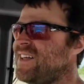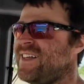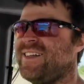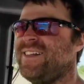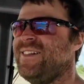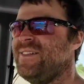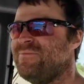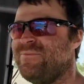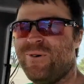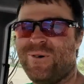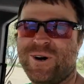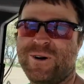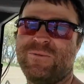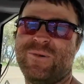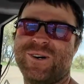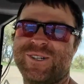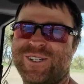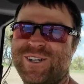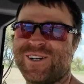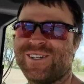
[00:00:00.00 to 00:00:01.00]
the more and
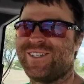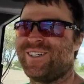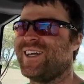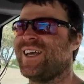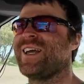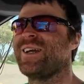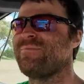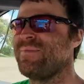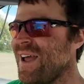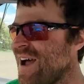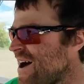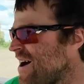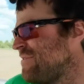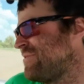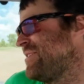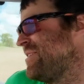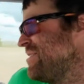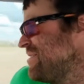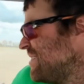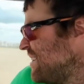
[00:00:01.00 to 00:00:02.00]
more they're ticking me off
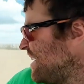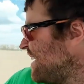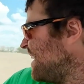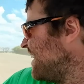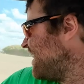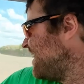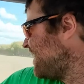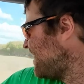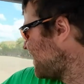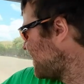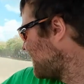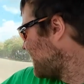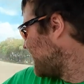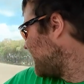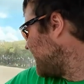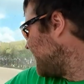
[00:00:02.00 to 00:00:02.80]
too. Oh,